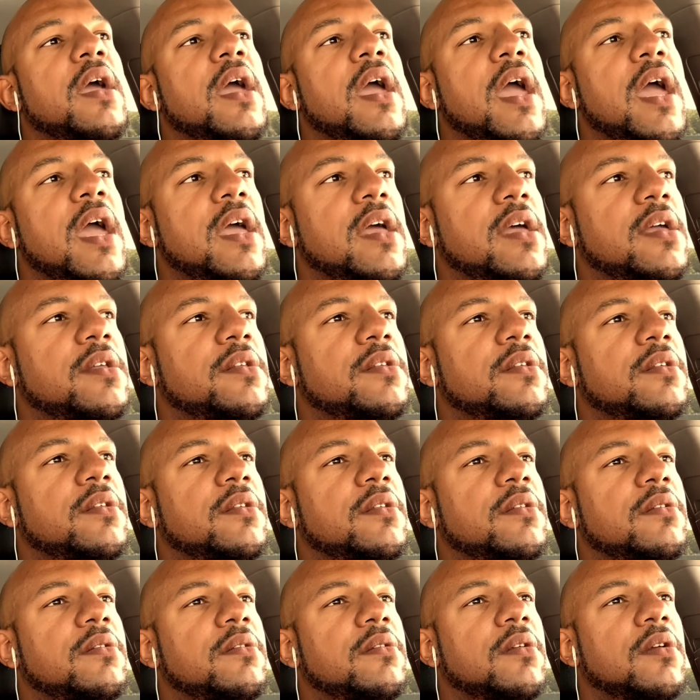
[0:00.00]

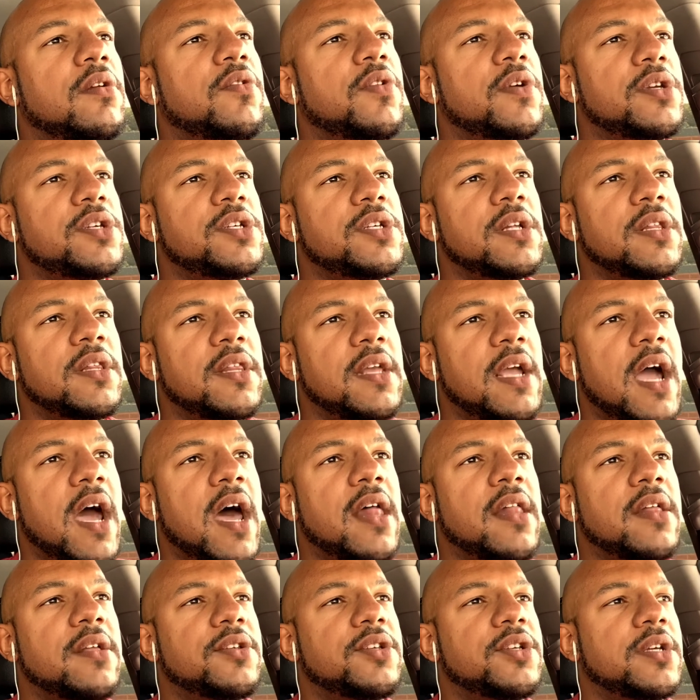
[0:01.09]
In Christian
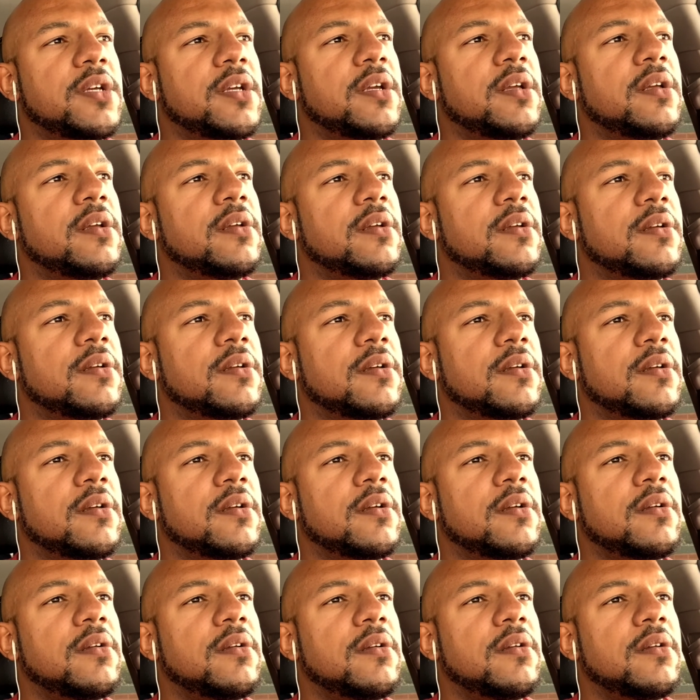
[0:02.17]
theology,
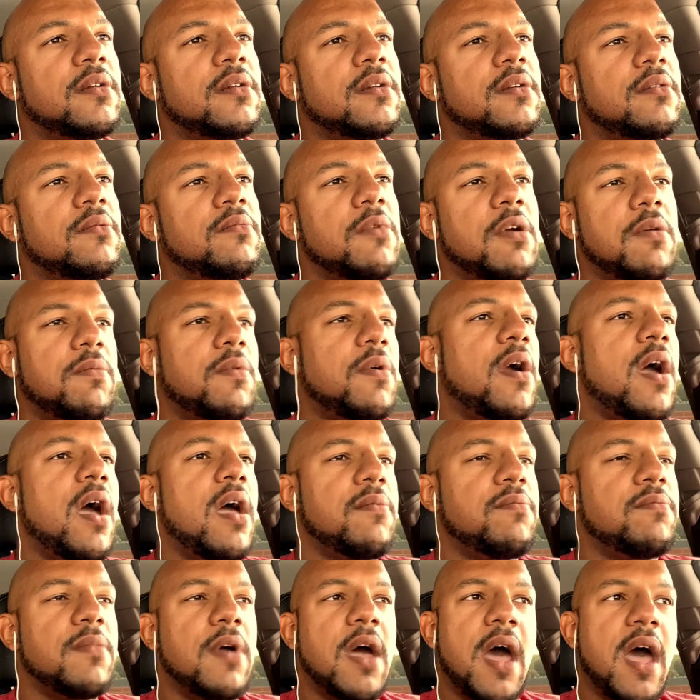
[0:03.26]
remember,
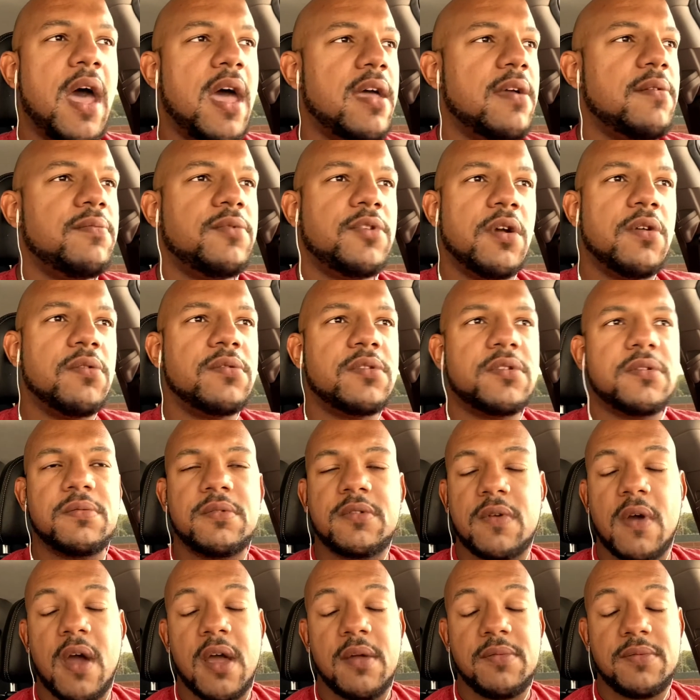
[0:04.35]
I don't
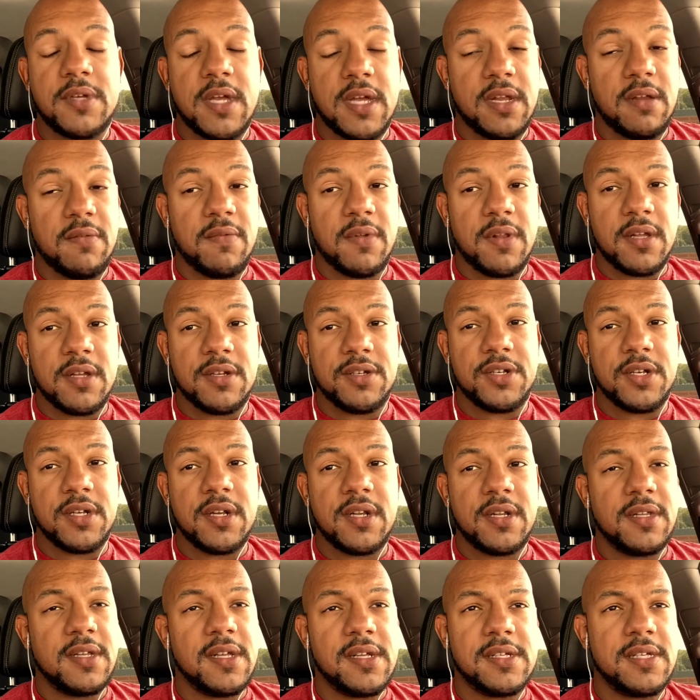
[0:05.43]
subscribe to any religion,
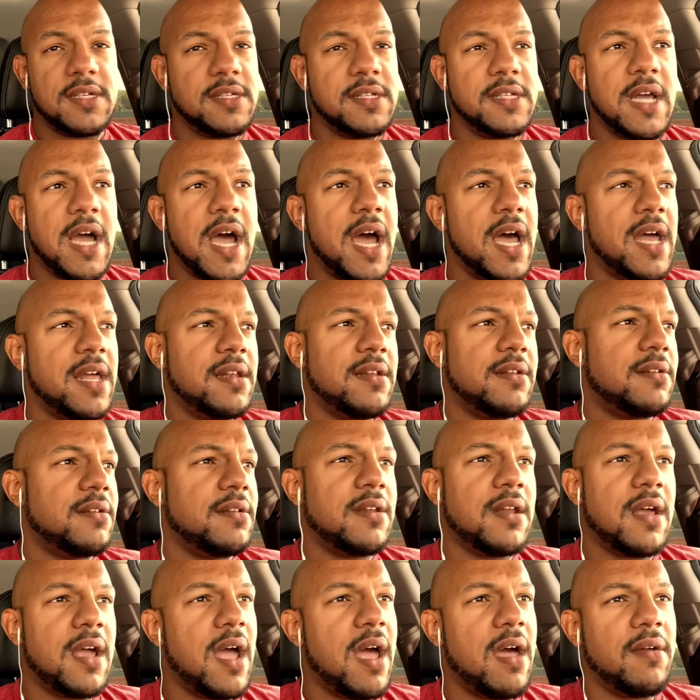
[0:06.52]
and this is not
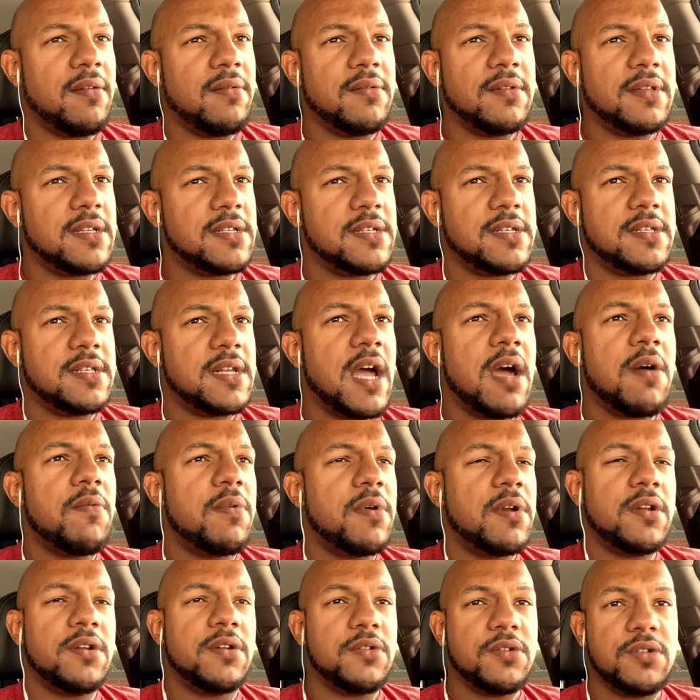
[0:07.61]
one
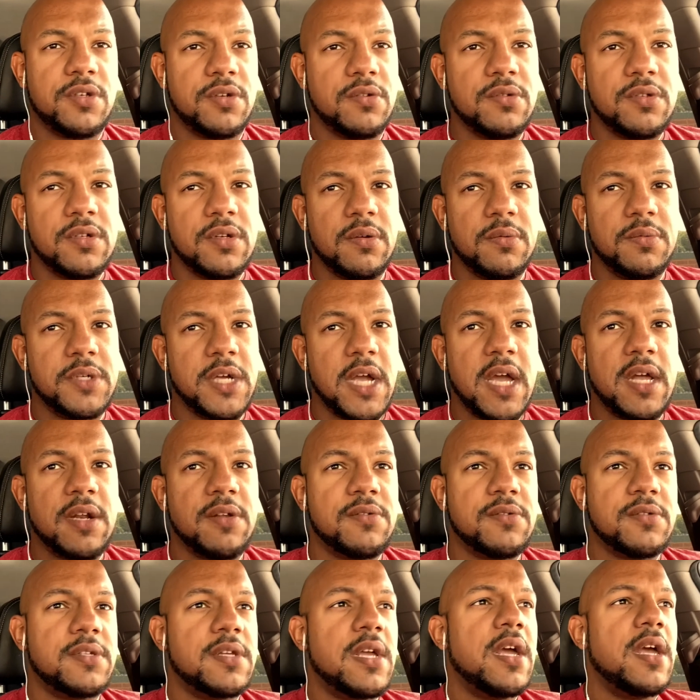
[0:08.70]
of those YouTube
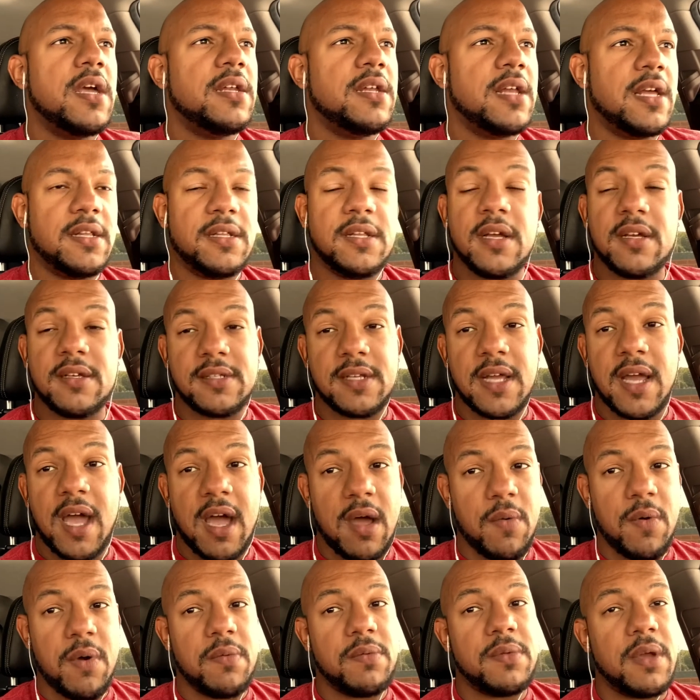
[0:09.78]
channels that does that.
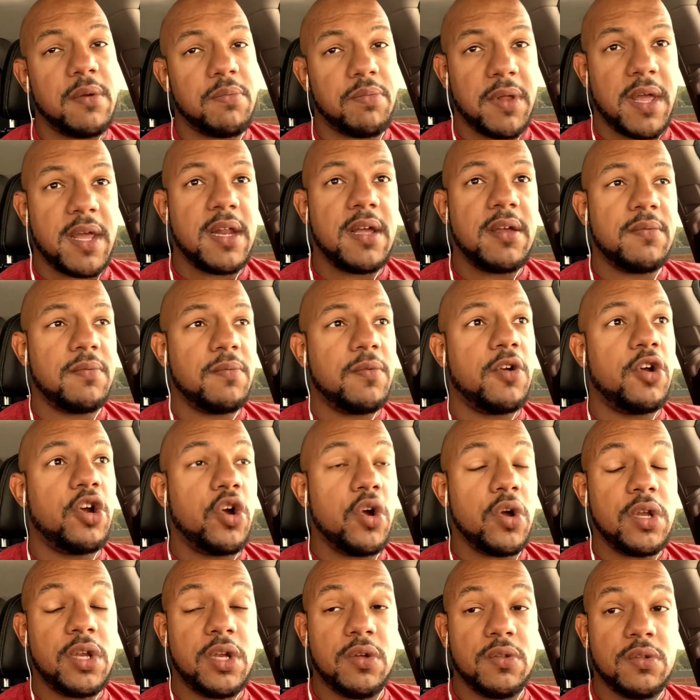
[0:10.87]
However, there are plenty of
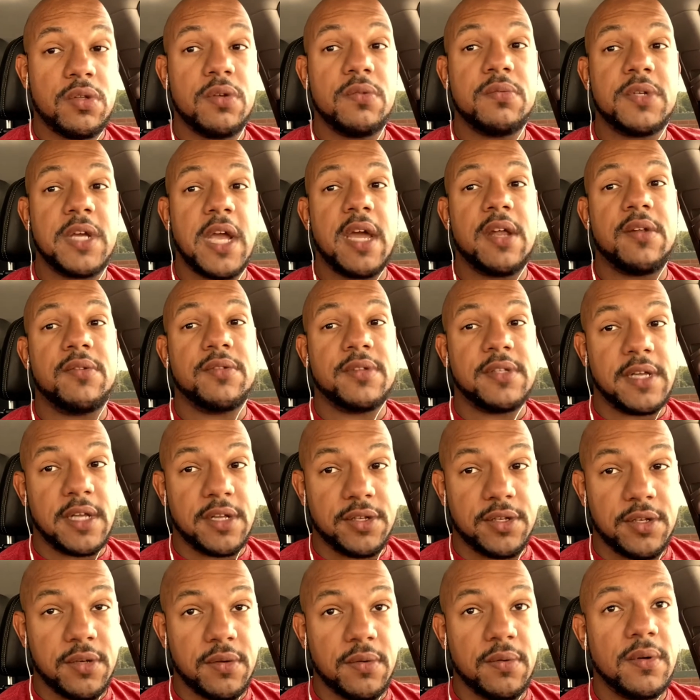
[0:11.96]
good YouTube channels that
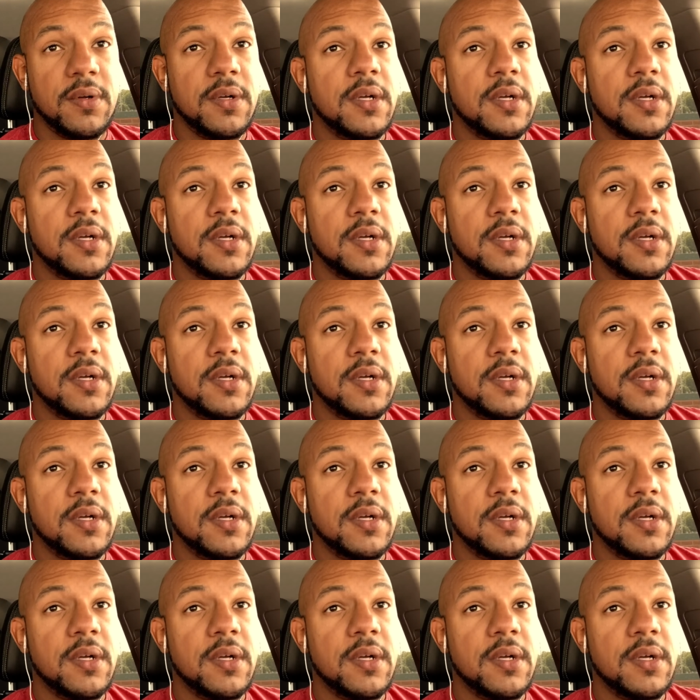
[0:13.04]
do.